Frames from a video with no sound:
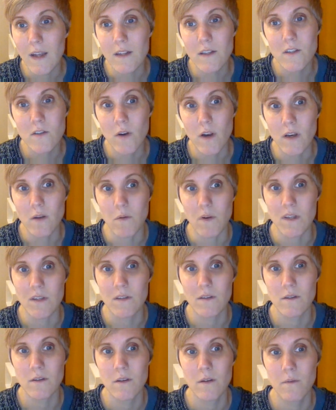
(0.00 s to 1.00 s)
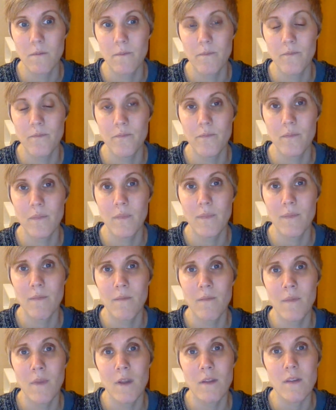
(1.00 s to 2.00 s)
and strenuous,
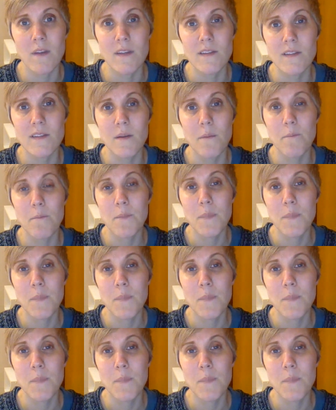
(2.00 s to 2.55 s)
this